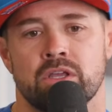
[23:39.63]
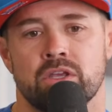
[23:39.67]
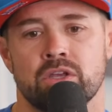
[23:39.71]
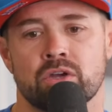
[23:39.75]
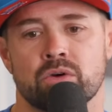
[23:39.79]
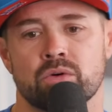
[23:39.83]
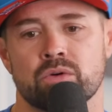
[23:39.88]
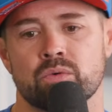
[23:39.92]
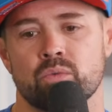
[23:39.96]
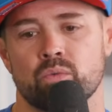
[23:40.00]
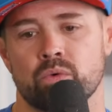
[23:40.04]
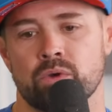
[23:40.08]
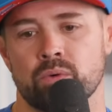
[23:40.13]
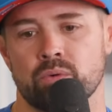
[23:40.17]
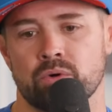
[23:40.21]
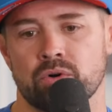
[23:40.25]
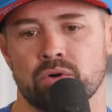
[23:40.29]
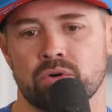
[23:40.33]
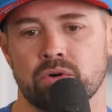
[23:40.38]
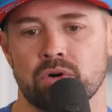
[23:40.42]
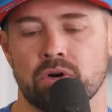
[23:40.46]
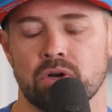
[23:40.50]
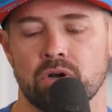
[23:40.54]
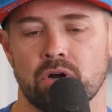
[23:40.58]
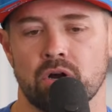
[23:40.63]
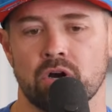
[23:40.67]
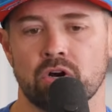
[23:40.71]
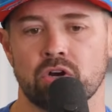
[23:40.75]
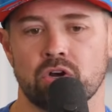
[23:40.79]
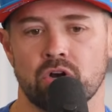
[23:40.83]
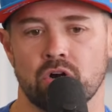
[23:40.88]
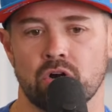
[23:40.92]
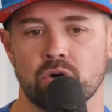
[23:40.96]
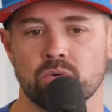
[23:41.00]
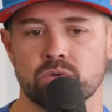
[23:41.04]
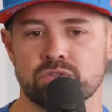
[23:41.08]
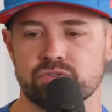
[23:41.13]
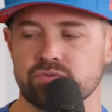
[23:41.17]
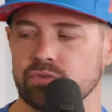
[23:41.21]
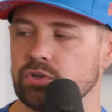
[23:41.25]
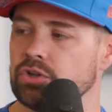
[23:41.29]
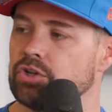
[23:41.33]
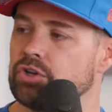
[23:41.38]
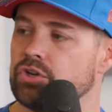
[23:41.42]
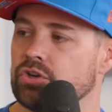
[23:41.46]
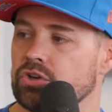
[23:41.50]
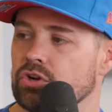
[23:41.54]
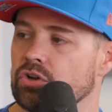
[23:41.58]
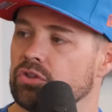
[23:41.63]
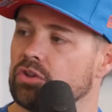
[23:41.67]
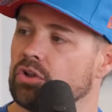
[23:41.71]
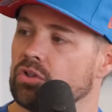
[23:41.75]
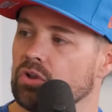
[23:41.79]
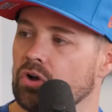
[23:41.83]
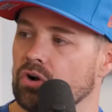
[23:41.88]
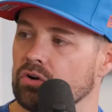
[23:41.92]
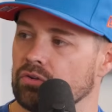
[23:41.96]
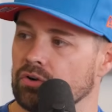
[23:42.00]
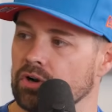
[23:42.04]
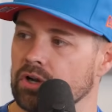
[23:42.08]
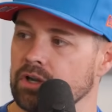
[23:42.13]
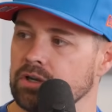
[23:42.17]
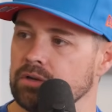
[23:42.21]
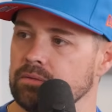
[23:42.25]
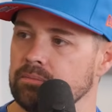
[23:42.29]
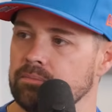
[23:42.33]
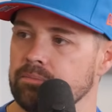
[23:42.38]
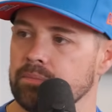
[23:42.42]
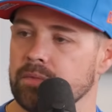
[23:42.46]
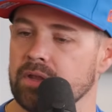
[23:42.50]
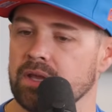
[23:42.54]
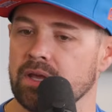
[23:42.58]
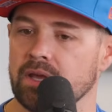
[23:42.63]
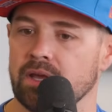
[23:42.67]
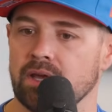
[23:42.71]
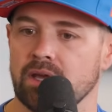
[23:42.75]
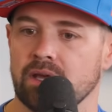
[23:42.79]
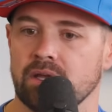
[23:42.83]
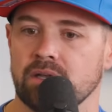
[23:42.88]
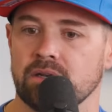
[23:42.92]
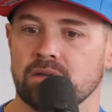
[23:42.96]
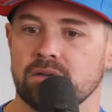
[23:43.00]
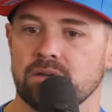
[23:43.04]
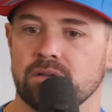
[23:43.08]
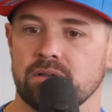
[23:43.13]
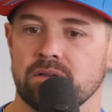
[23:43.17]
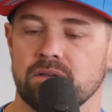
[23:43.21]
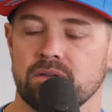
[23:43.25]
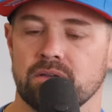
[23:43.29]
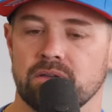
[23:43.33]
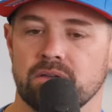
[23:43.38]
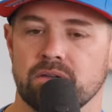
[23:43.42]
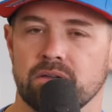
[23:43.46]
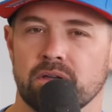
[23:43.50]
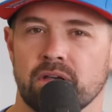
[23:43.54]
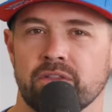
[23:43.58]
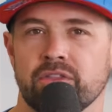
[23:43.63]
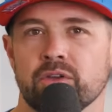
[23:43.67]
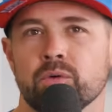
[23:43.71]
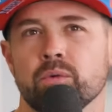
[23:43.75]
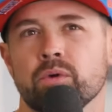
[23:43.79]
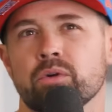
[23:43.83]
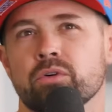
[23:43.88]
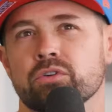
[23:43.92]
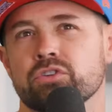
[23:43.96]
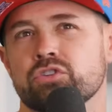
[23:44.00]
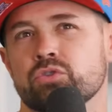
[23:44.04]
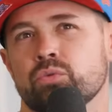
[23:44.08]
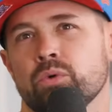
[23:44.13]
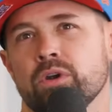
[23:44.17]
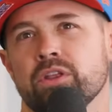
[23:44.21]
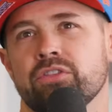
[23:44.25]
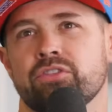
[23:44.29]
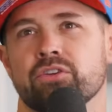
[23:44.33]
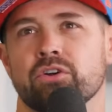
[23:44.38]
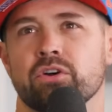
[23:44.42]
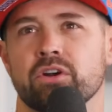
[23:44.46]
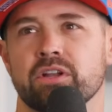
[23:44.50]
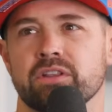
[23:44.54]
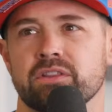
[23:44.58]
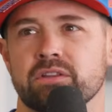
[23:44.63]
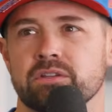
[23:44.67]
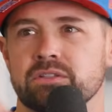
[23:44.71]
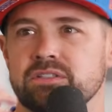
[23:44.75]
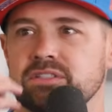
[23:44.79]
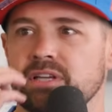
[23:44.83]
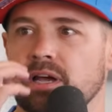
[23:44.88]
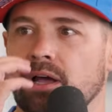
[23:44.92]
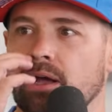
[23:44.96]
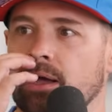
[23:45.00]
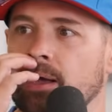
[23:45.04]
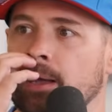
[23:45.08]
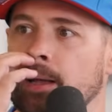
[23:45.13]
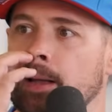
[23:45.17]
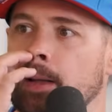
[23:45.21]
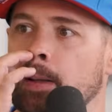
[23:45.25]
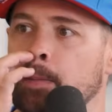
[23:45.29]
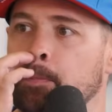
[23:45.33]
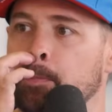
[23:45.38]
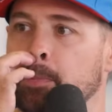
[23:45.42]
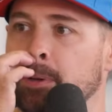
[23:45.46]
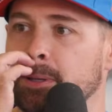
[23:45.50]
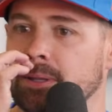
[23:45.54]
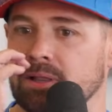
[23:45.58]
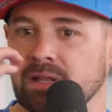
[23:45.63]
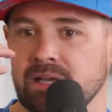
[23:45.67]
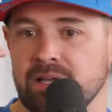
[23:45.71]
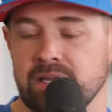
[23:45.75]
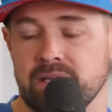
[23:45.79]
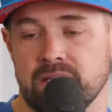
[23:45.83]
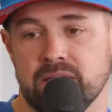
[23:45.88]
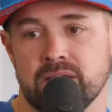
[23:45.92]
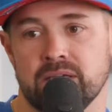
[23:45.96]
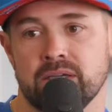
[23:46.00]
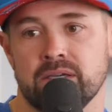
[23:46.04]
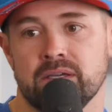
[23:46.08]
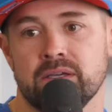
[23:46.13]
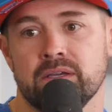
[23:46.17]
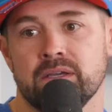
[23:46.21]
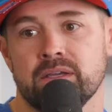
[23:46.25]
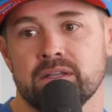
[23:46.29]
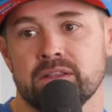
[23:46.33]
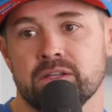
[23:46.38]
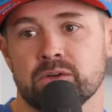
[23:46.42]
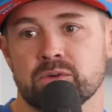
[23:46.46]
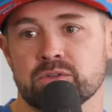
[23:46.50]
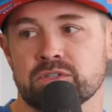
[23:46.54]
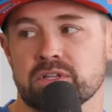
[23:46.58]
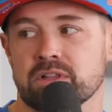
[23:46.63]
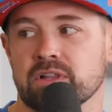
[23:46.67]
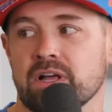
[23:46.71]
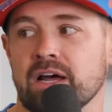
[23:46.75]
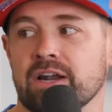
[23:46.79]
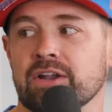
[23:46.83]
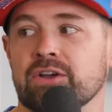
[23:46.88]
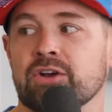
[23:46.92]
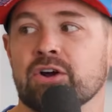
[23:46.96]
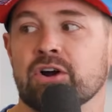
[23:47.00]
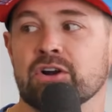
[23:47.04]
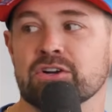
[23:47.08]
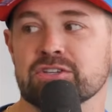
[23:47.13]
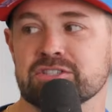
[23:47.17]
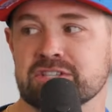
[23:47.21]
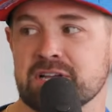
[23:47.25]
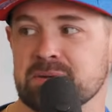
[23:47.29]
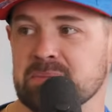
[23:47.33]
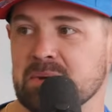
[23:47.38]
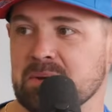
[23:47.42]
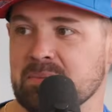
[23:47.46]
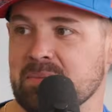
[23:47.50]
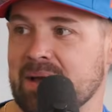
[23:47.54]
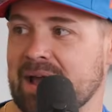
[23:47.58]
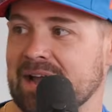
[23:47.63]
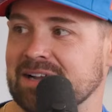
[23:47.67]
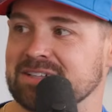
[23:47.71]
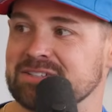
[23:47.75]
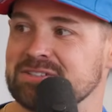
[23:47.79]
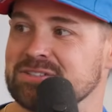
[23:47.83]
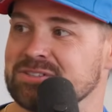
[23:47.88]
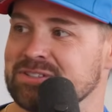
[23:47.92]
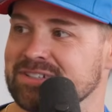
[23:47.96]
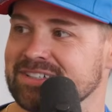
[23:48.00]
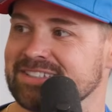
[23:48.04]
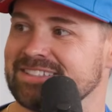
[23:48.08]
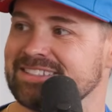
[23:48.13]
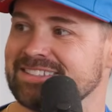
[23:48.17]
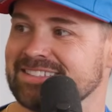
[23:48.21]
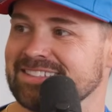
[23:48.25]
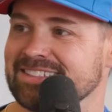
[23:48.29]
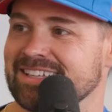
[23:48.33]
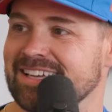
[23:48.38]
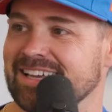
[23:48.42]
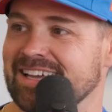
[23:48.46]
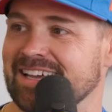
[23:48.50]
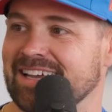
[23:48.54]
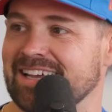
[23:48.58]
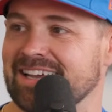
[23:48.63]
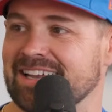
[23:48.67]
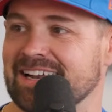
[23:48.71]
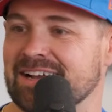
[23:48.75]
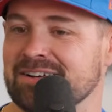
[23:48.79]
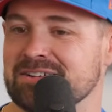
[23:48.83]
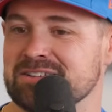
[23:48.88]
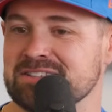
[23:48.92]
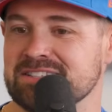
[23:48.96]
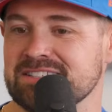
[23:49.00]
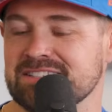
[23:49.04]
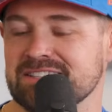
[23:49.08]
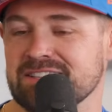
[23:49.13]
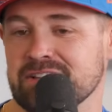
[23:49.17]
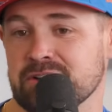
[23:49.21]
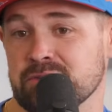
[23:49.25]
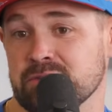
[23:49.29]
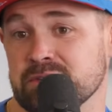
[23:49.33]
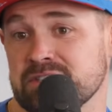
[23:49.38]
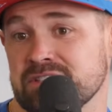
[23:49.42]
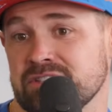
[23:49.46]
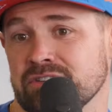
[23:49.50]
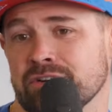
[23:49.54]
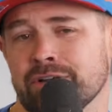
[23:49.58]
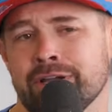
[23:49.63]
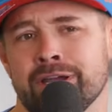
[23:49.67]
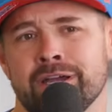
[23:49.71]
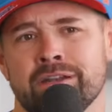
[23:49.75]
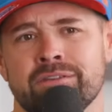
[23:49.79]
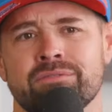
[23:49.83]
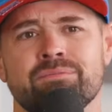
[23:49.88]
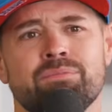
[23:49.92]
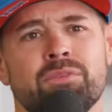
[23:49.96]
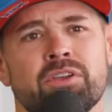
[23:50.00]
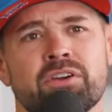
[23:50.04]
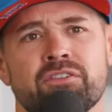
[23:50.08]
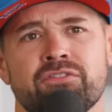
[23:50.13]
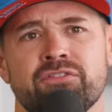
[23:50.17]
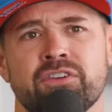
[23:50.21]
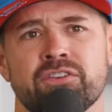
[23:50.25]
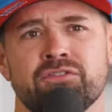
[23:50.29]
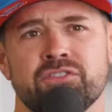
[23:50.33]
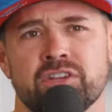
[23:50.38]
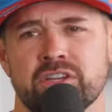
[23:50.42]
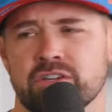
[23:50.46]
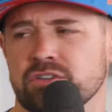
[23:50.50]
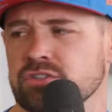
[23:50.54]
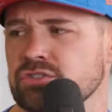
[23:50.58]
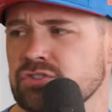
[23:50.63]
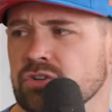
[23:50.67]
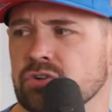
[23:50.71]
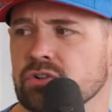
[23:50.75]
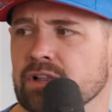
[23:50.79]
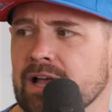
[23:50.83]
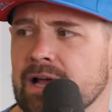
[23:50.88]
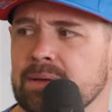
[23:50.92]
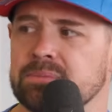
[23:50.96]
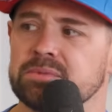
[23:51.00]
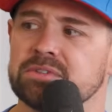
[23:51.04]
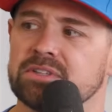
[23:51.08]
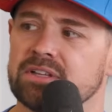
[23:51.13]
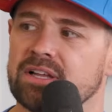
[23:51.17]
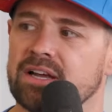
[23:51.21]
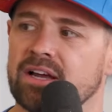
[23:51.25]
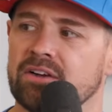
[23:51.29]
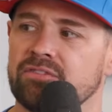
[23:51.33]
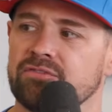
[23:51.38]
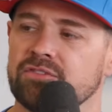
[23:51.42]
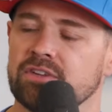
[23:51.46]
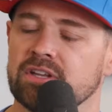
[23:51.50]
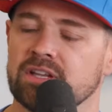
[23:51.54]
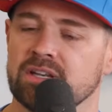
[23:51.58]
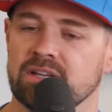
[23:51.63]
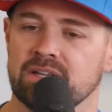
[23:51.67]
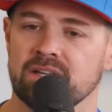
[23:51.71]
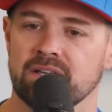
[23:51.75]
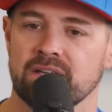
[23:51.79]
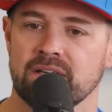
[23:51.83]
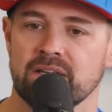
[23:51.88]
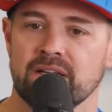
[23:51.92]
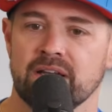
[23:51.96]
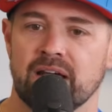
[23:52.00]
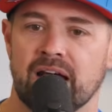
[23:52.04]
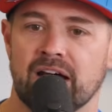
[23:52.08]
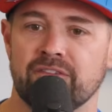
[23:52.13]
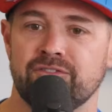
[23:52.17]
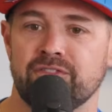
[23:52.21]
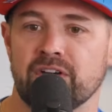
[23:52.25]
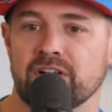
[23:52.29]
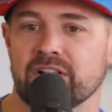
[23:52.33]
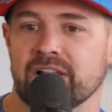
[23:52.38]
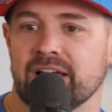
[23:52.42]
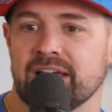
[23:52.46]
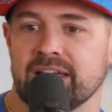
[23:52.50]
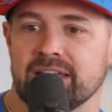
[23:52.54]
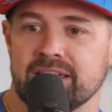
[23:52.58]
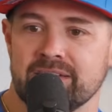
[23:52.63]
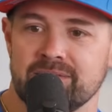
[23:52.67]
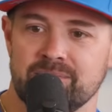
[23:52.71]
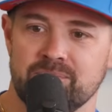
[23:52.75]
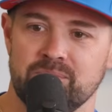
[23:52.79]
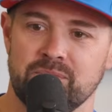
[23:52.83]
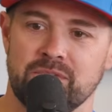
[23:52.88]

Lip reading: our car was really good on the long run, and I think we were 23rd at the time, but like there was a lot of cars coming back to us, and I was, we still had, 15 or so laps left, and I felt like,